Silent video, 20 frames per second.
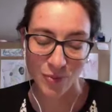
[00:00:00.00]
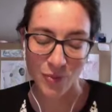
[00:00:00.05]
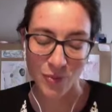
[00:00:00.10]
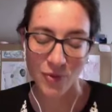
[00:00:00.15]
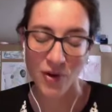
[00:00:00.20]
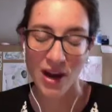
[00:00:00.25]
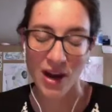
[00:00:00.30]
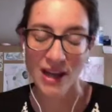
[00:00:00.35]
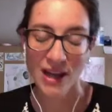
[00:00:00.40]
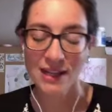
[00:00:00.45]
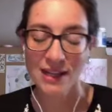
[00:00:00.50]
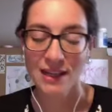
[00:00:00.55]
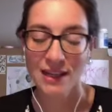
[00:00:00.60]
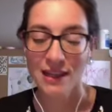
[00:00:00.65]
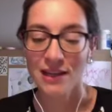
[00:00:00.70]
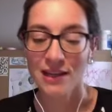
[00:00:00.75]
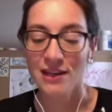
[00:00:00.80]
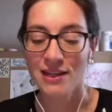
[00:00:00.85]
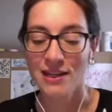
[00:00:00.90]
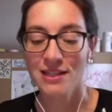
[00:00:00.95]
bright
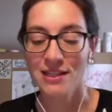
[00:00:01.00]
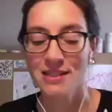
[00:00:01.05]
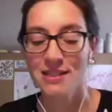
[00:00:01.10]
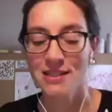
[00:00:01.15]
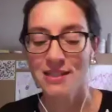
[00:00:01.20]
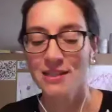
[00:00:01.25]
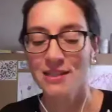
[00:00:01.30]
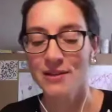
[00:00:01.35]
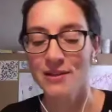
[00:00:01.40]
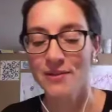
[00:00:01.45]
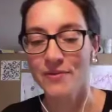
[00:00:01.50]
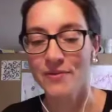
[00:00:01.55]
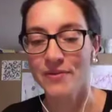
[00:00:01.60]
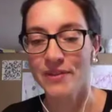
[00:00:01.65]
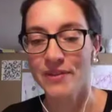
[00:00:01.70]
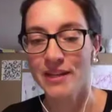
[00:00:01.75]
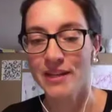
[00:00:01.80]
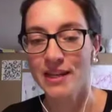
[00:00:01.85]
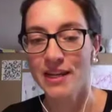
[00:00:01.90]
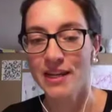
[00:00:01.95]
light
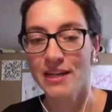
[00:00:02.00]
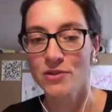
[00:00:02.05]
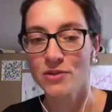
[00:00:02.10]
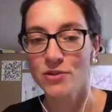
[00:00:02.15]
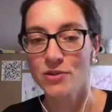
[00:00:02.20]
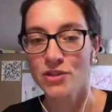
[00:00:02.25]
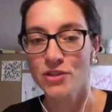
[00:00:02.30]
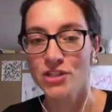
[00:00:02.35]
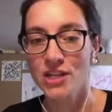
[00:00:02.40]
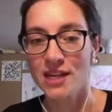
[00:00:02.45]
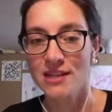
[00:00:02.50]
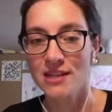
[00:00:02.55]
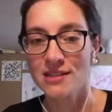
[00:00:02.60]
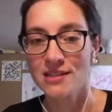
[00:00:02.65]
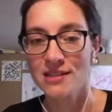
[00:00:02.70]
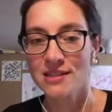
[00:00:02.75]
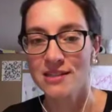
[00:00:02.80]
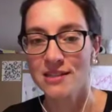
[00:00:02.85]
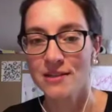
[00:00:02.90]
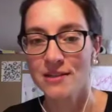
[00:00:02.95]
in your
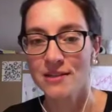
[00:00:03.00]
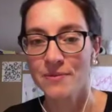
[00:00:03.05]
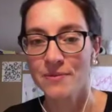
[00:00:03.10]
chest.